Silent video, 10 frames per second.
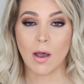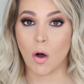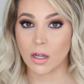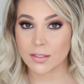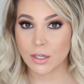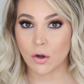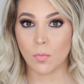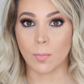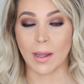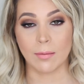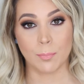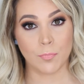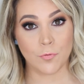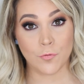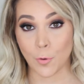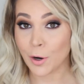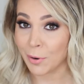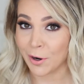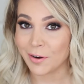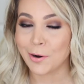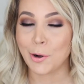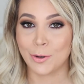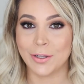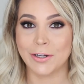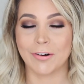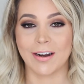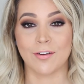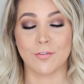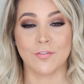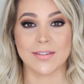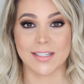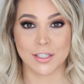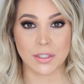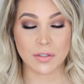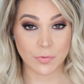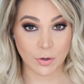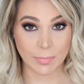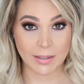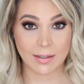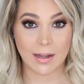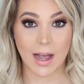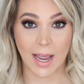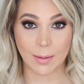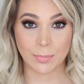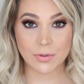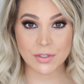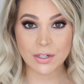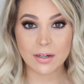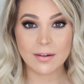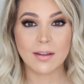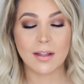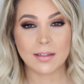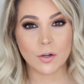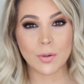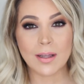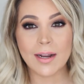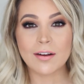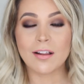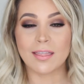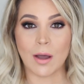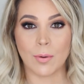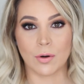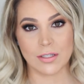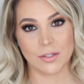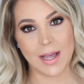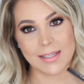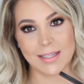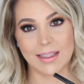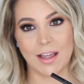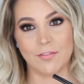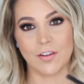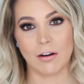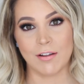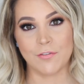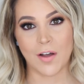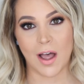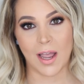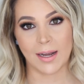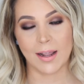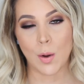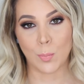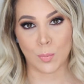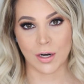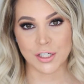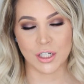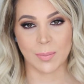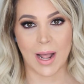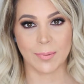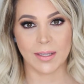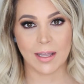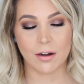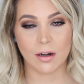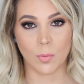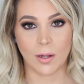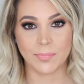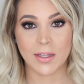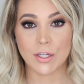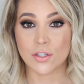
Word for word: Also, my former Holy Grail Physicians Formula Eye Booster liquid liner. That one also has like that very fine brush tip applicator. Well,